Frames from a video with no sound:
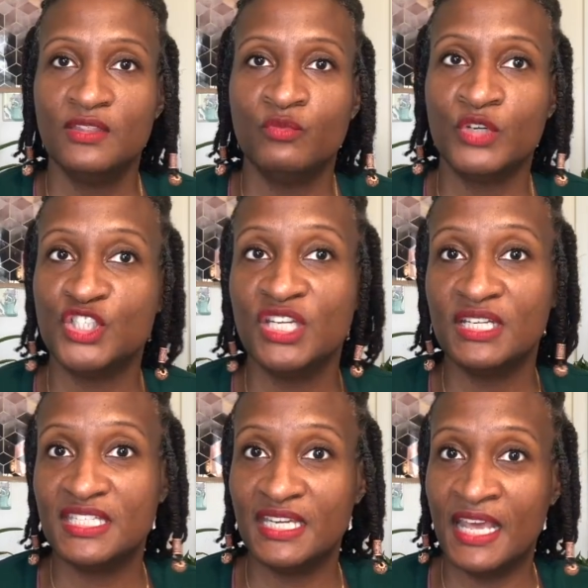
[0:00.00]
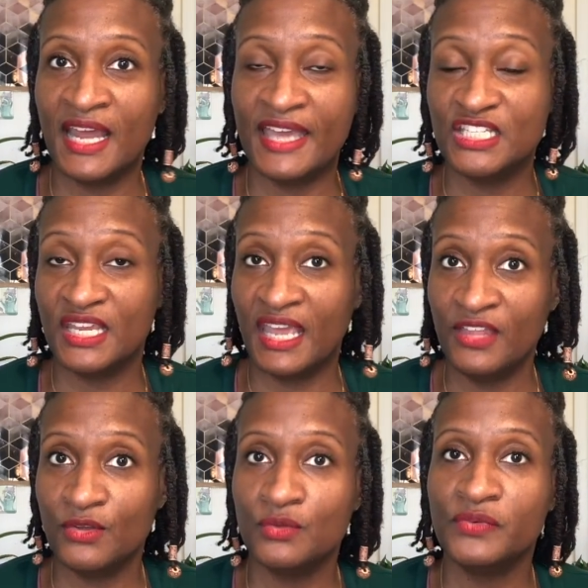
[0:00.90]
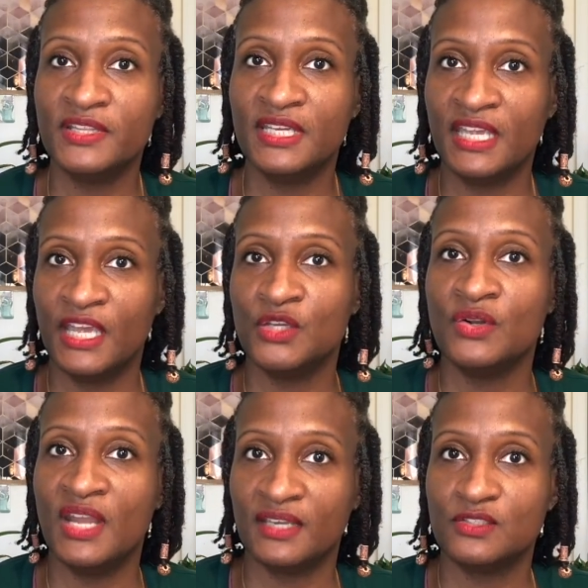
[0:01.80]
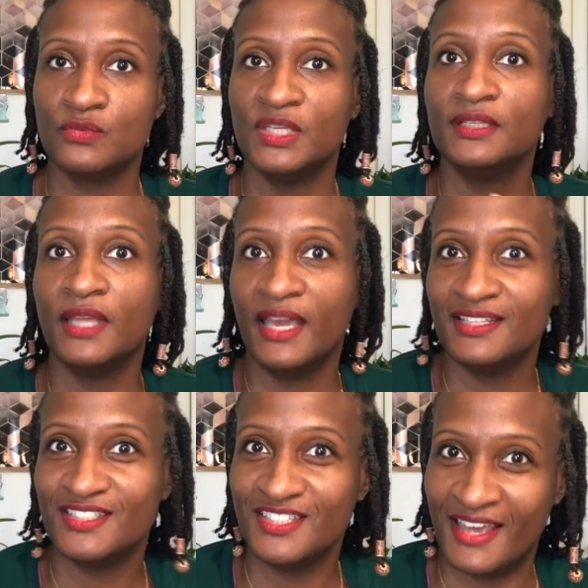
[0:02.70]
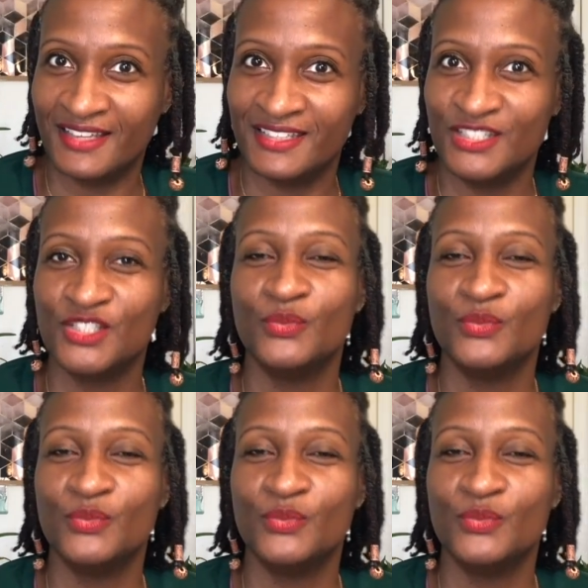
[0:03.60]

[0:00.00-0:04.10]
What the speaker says: Rashida and I together run the Get Your Next 3 Clients Challenge,